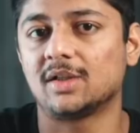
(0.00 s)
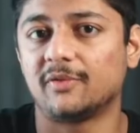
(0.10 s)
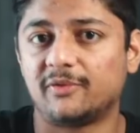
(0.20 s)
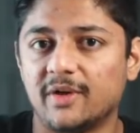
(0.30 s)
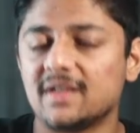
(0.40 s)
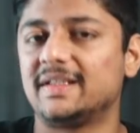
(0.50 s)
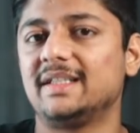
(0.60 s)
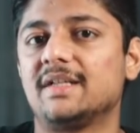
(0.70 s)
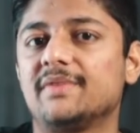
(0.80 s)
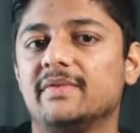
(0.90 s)
Now, the first
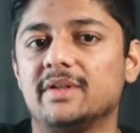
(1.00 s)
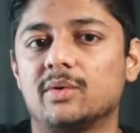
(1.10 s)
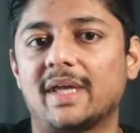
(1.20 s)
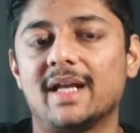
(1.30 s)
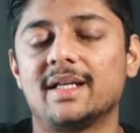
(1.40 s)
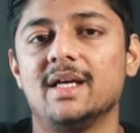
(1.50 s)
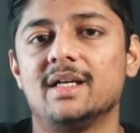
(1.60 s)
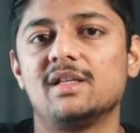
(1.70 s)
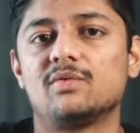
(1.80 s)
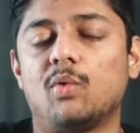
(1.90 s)
thing that we will look at
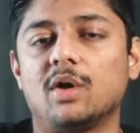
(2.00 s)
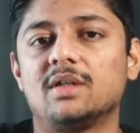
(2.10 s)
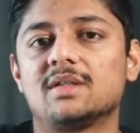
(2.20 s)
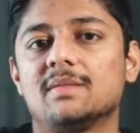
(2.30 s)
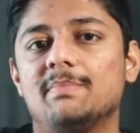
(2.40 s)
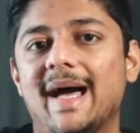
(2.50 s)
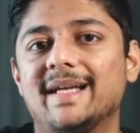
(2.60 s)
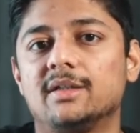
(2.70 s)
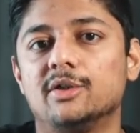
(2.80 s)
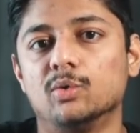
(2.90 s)
is what does a
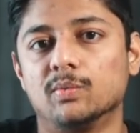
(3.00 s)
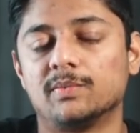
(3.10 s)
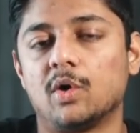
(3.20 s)
bank do,